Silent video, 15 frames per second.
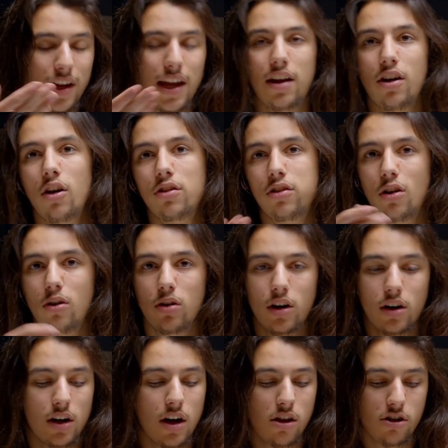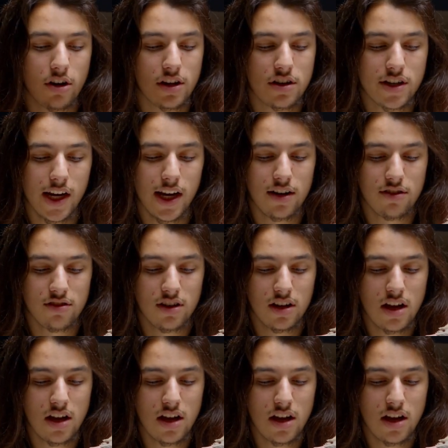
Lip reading: and also her color can change